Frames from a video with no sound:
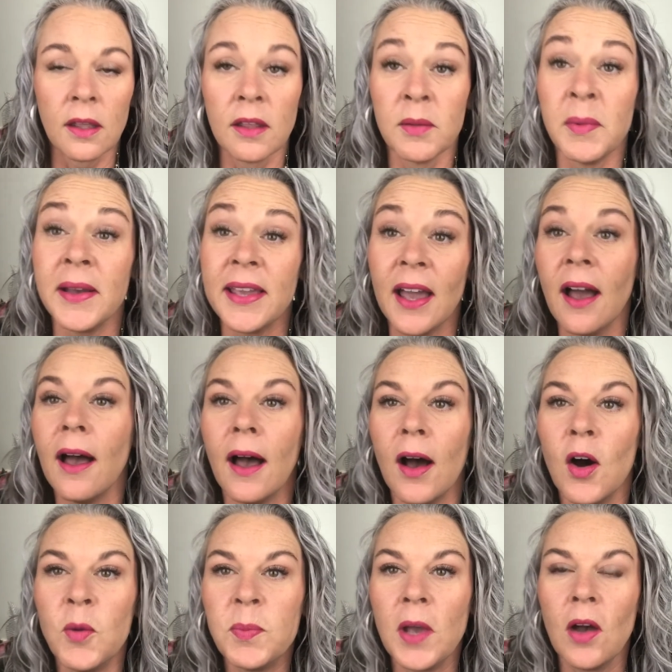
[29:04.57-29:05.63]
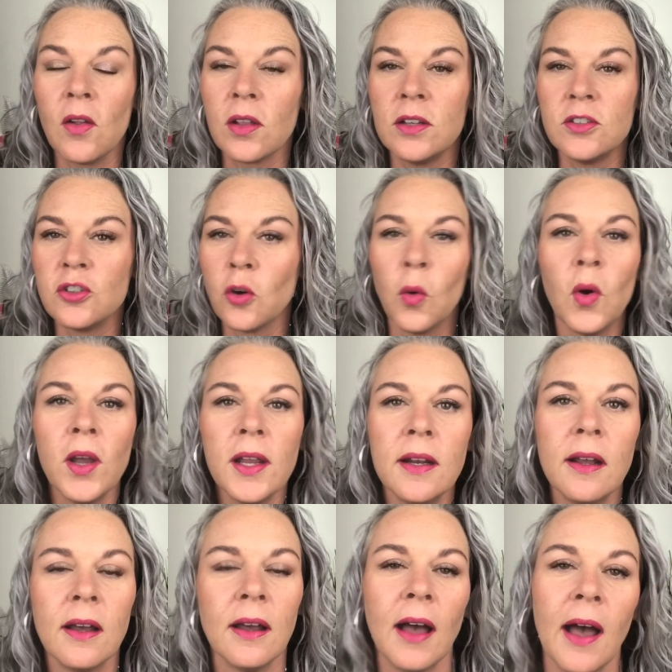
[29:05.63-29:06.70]
But yeah, I hope y'all enjoyed.
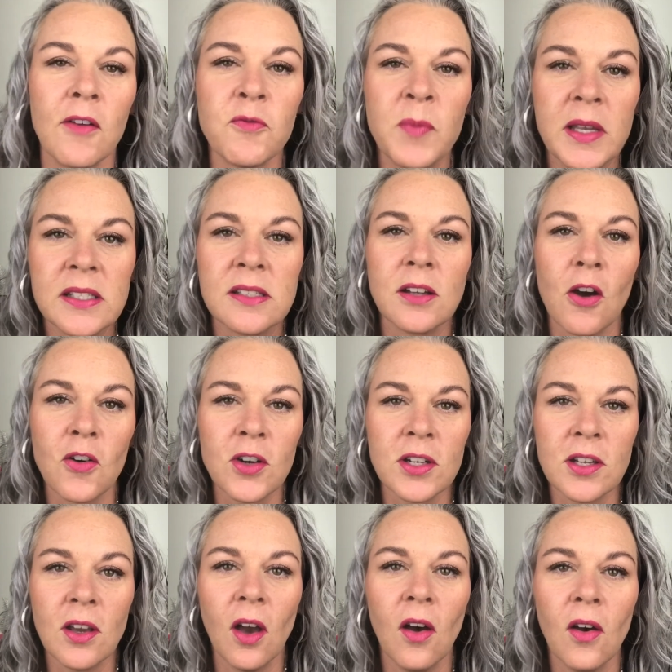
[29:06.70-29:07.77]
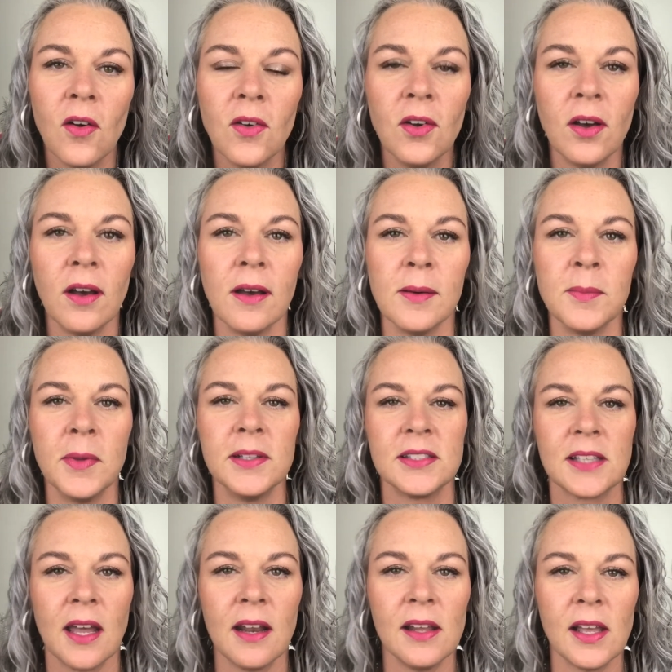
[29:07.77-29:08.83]
I've missed talking to y'all. It's
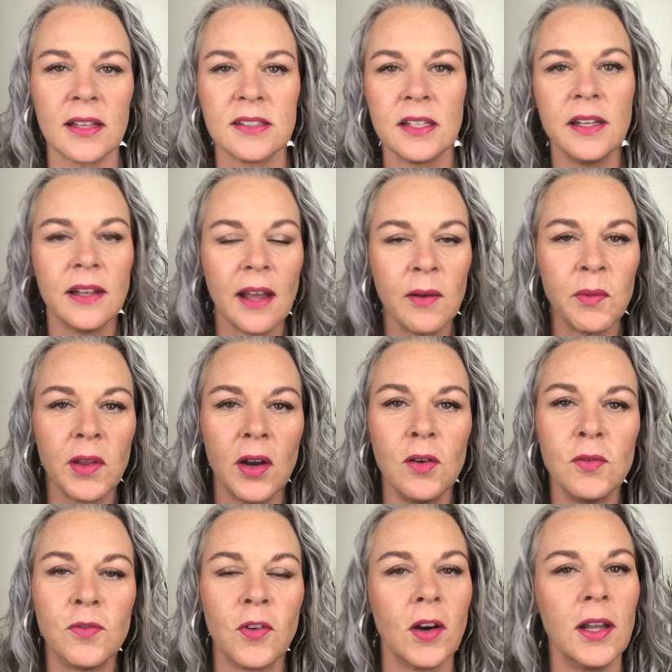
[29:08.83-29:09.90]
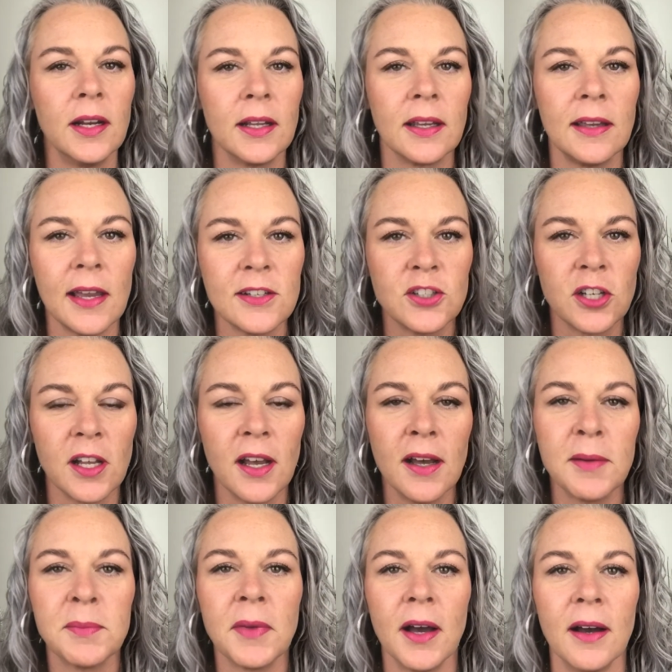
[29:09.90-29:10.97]
kind of like sitting down with an old friend and catching
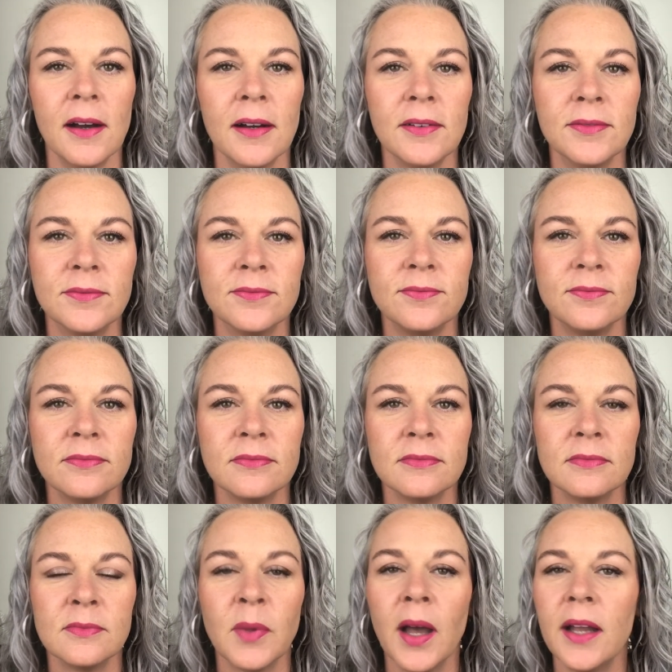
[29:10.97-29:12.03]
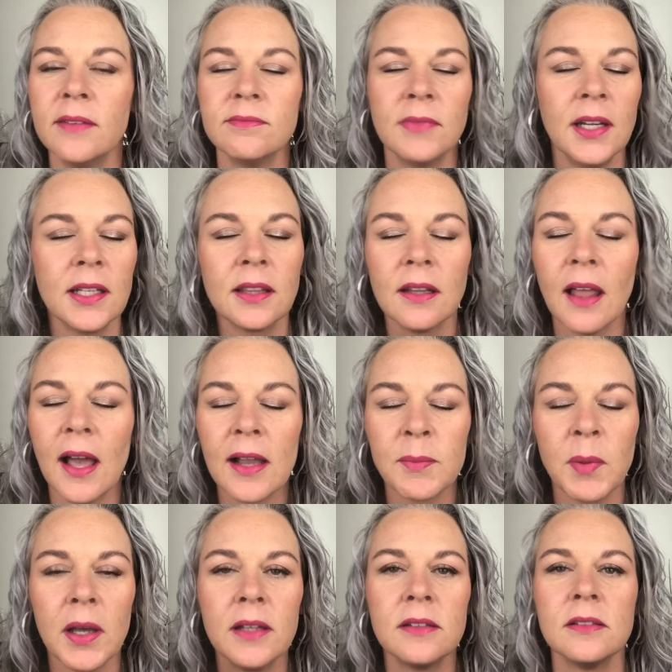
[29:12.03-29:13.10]
up. But hit the like
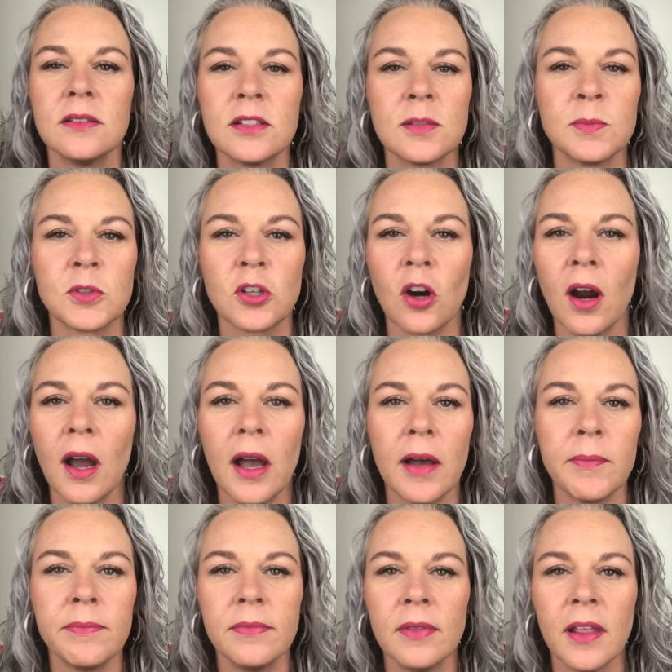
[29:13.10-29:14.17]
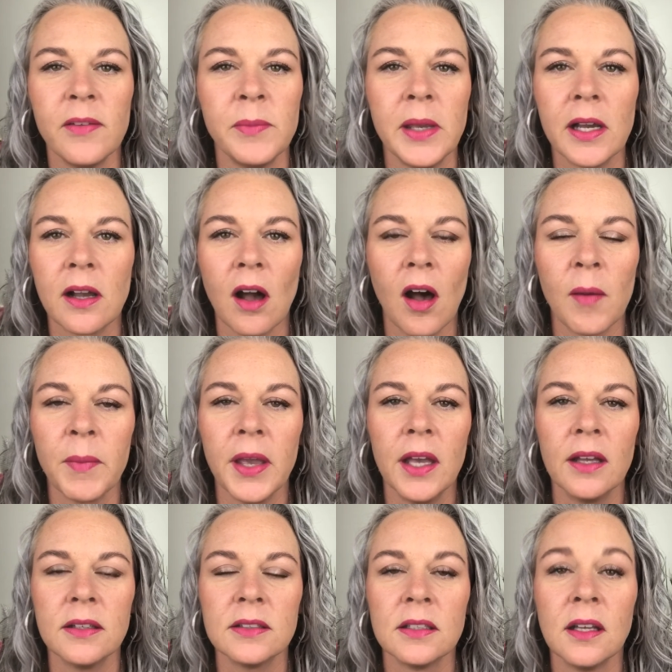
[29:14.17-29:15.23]
button, subscribe, leave me a
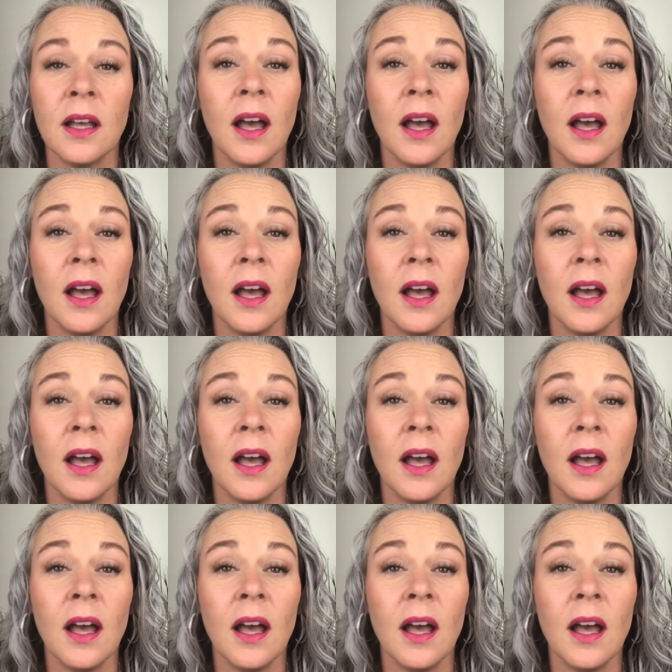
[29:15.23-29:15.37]
comment.